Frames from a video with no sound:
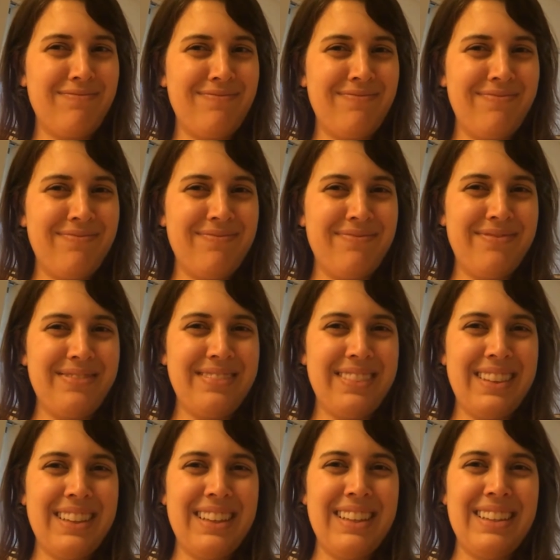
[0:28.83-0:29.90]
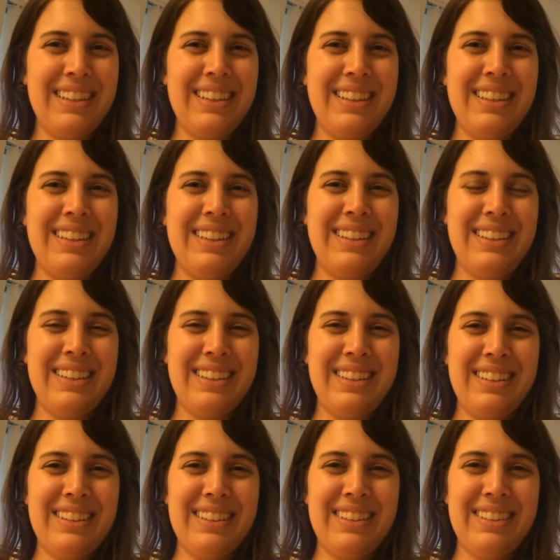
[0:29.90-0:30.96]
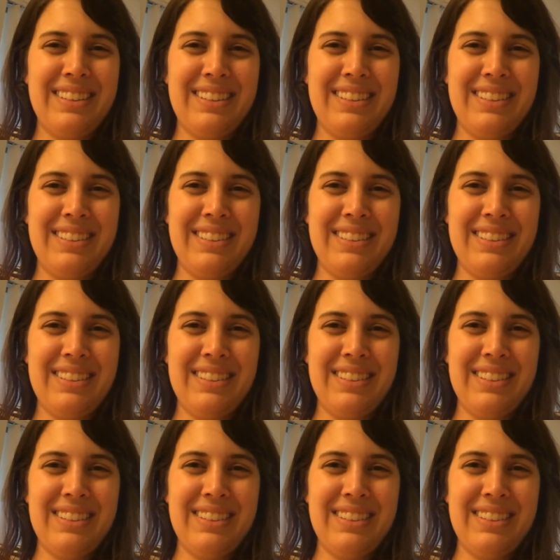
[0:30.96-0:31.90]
No words are spoken by the person on screen.